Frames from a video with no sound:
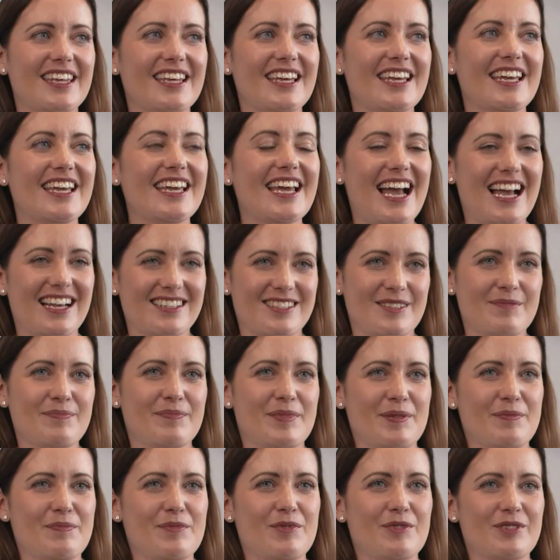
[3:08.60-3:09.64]
It hasn't
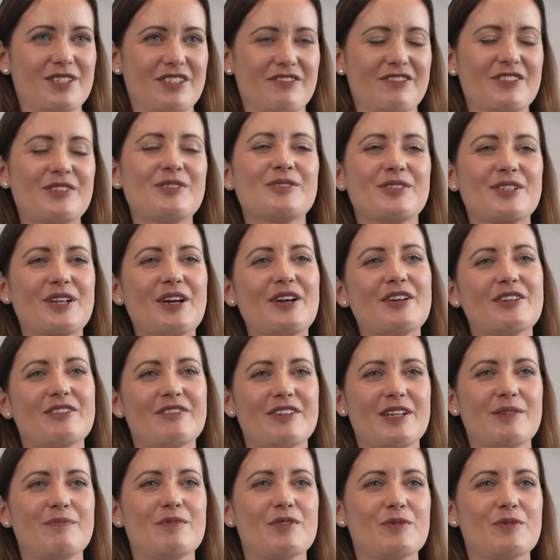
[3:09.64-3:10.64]
been more difficult to go green